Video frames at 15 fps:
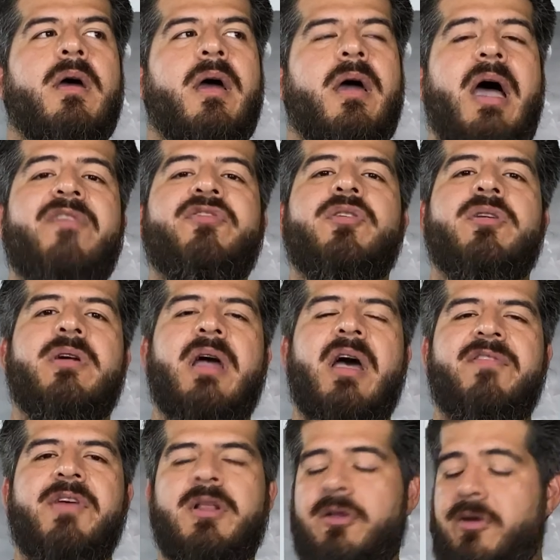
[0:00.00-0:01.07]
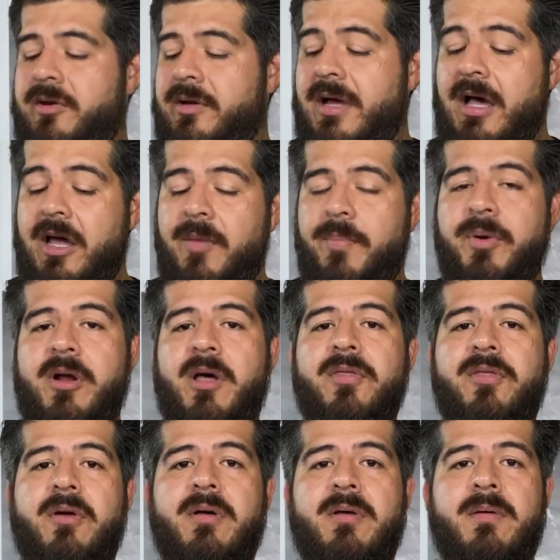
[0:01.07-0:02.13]
After having learned how to put on
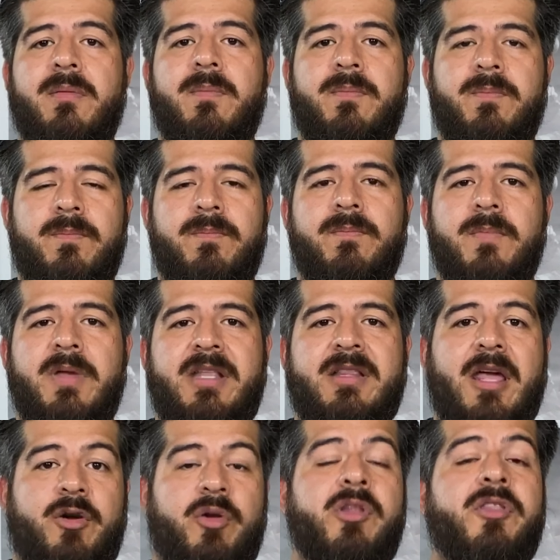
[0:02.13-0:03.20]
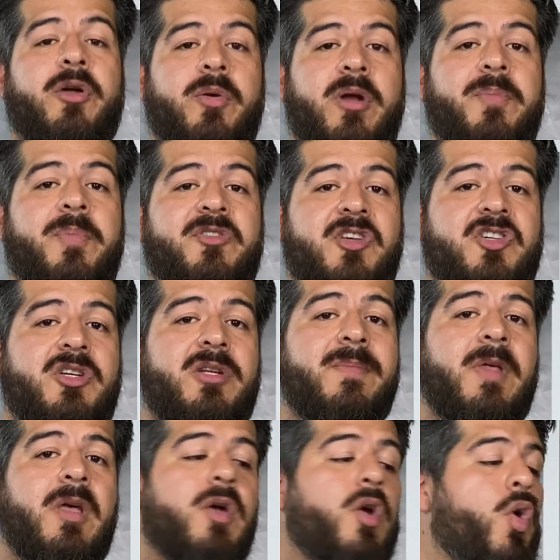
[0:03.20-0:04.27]
the guitarron in the correct position,
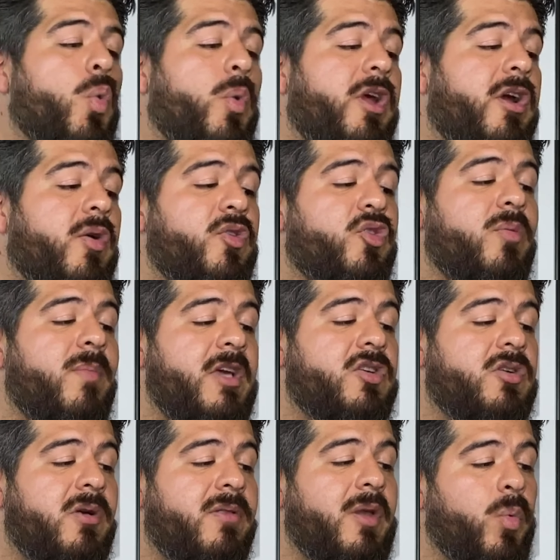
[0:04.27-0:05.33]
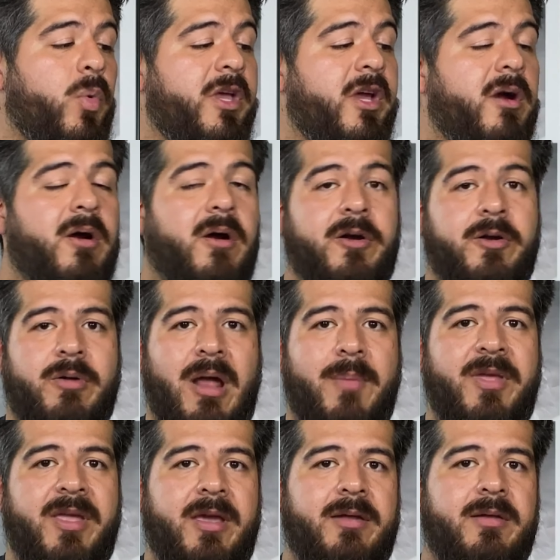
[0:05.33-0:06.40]
we are going to make sure that we are
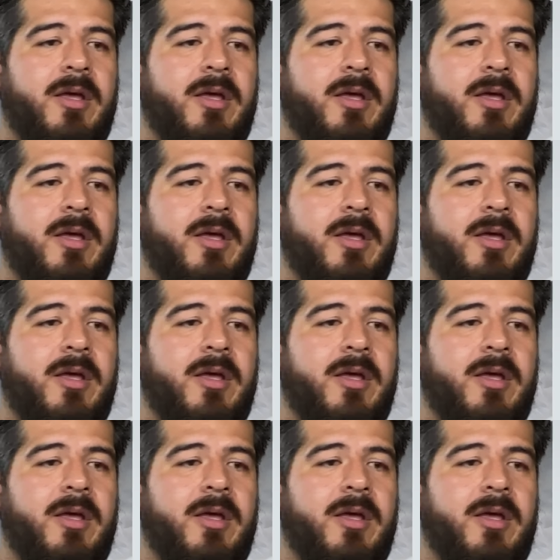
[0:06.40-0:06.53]
grabbing it